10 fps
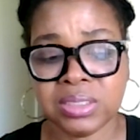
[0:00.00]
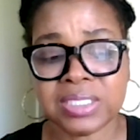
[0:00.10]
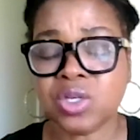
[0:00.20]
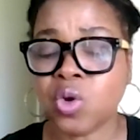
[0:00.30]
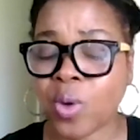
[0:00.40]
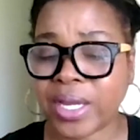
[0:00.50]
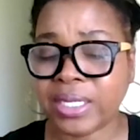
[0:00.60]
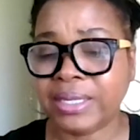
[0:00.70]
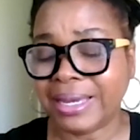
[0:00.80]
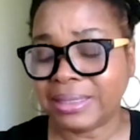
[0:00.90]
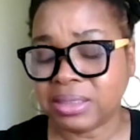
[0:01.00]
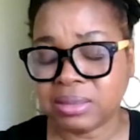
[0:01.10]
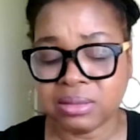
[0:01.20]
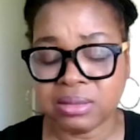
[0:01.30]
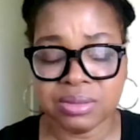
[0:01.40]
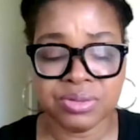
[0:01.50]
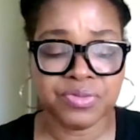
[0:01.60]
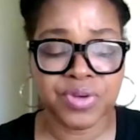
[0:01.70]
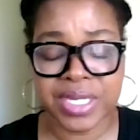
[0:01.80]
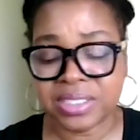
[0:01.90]
doesn't quite get
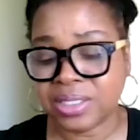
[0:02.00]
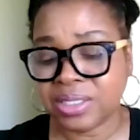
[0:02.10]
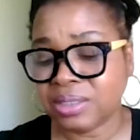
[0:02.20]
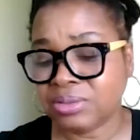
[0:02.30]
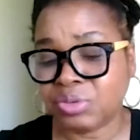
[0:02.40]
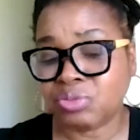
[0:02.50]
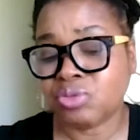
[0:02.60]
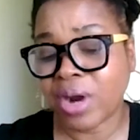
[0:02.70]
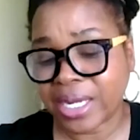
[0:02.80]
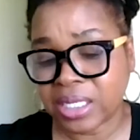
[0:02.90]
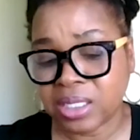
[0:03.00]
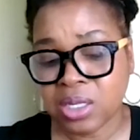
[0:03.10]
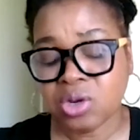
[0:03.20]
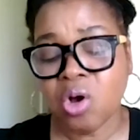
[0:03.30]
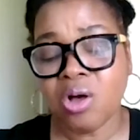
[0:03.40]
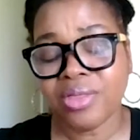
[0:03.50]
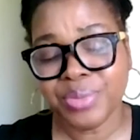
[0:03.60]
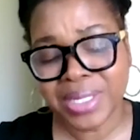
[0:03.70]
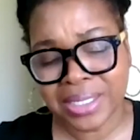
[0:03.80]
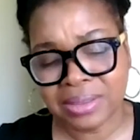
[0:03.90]
the phrasing right call
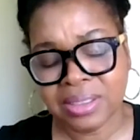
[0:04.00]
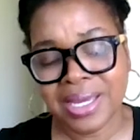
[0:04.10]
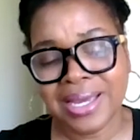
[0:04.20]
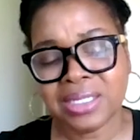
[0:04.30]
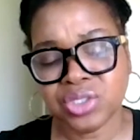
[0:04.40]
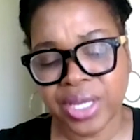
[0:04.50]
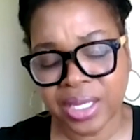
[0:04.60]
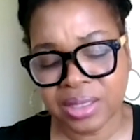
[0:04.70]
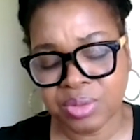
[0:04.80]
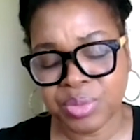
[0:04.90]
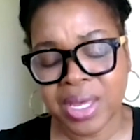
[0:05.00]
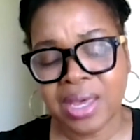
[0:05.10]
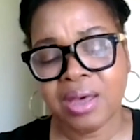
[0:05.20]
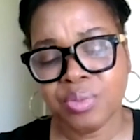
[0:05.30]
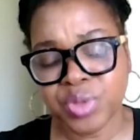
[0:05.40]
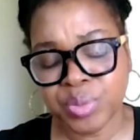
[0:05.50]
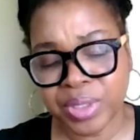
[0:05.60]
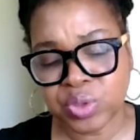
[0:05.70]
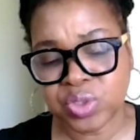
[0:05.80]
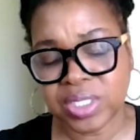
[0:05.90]
them in educate them help
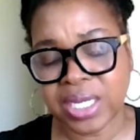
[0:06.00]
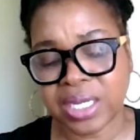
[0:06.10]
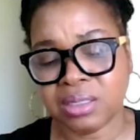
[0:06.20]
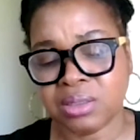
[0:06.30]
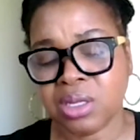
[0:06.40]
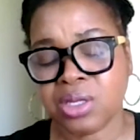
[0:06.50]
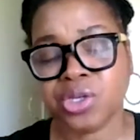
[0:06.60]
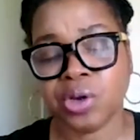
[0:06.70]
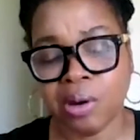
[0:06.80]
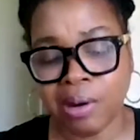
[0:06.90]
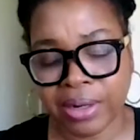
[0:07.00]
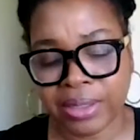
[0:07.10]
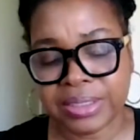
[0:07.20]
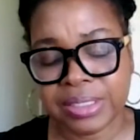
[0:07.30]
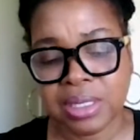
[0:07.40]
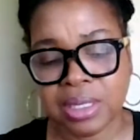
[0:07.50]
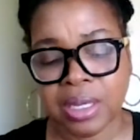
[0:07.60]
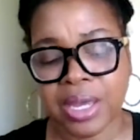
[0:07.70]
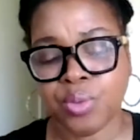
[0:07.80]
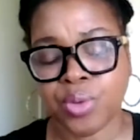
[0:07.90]
them understand your heart
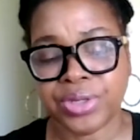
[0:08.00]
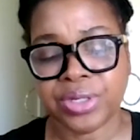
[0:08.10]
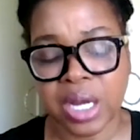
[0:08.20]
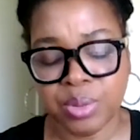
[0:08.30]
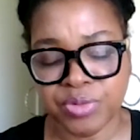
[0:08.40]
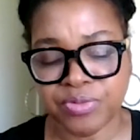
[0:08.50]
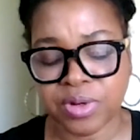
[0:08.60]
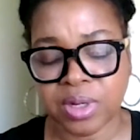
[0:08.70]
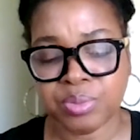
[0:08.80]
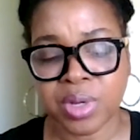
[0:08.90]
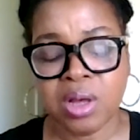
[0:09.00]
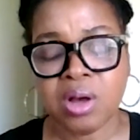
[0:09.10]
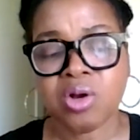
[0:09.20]
and where you're coming from